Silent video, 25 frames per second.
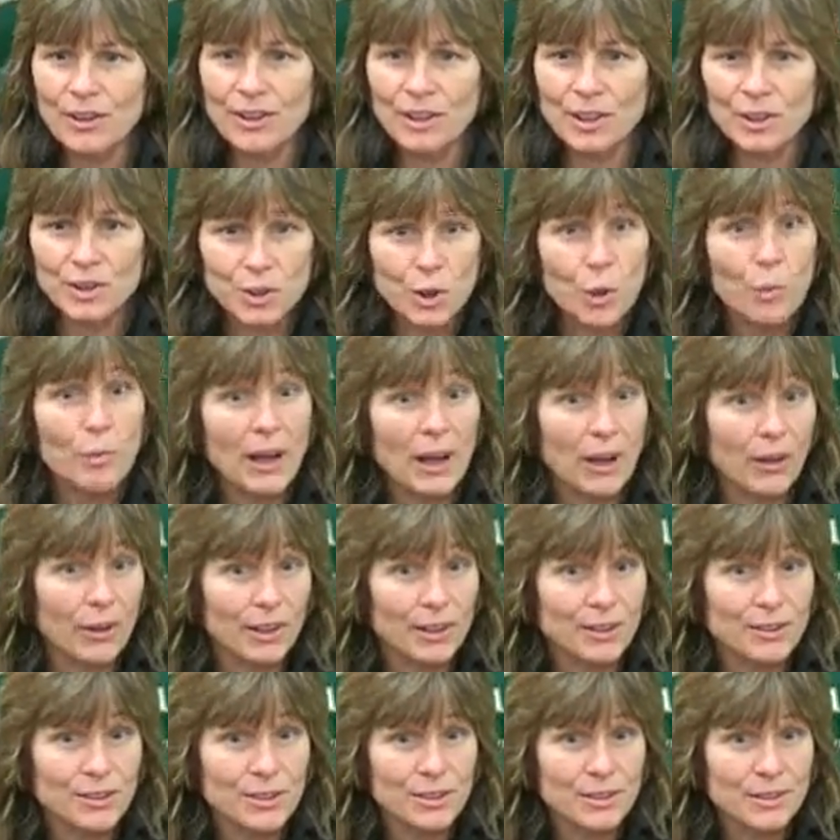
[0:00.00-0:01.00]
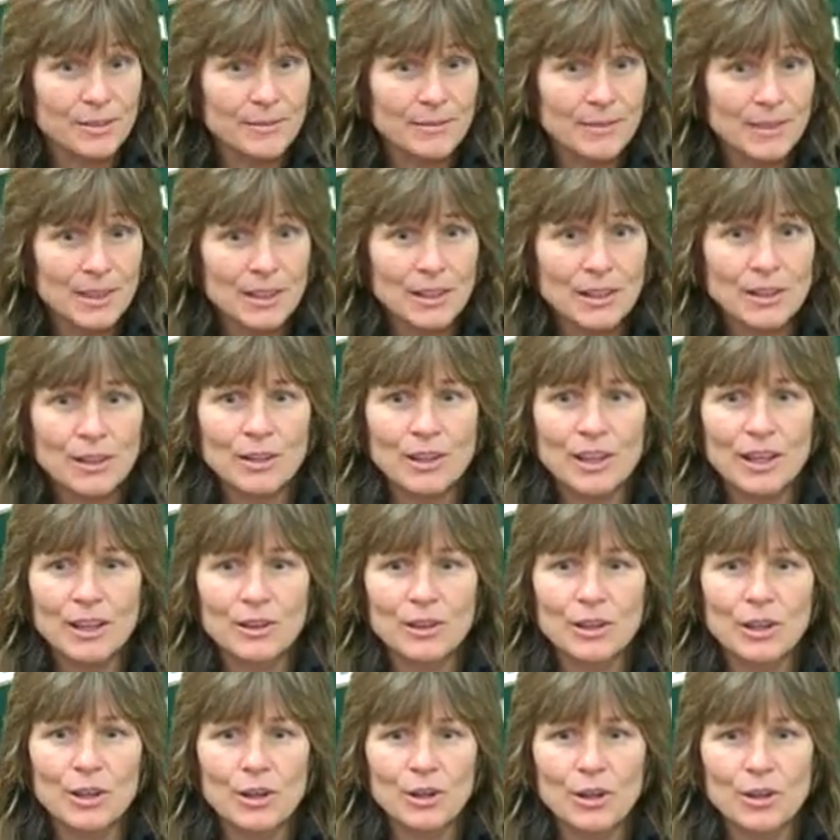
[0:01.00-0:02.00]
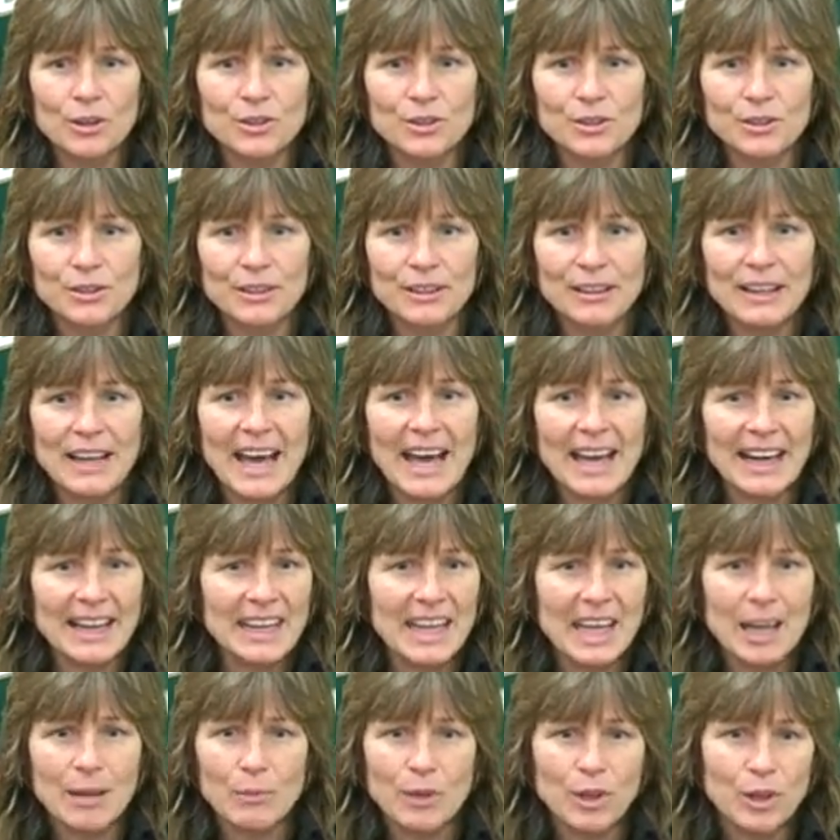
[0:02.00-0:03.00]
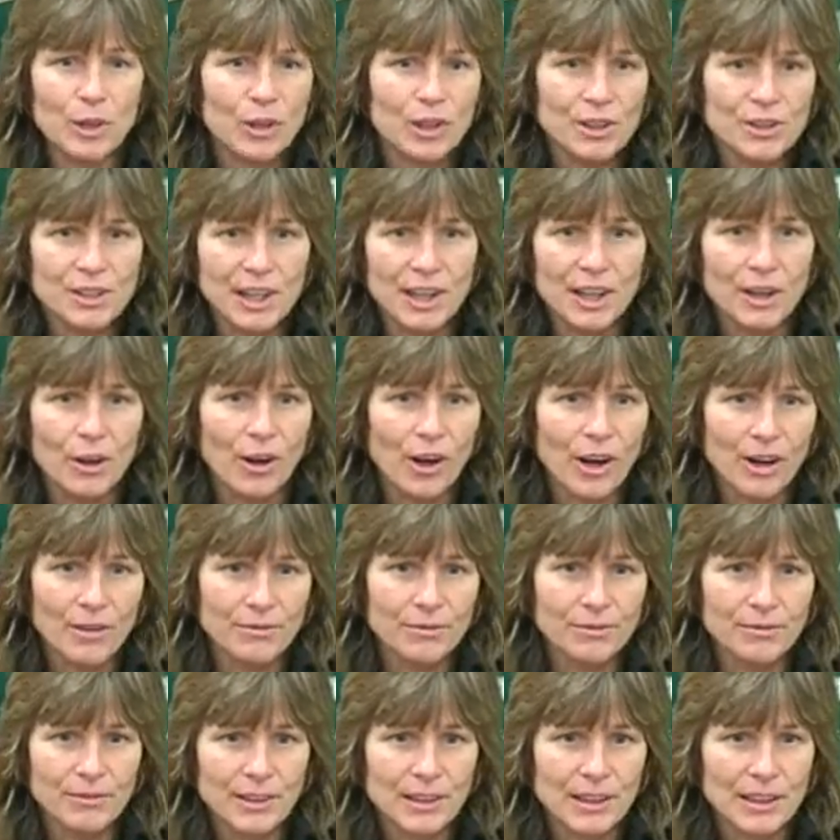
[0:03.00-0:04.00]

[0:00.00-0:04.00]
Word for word: so balanced that there's not a game that you can take off.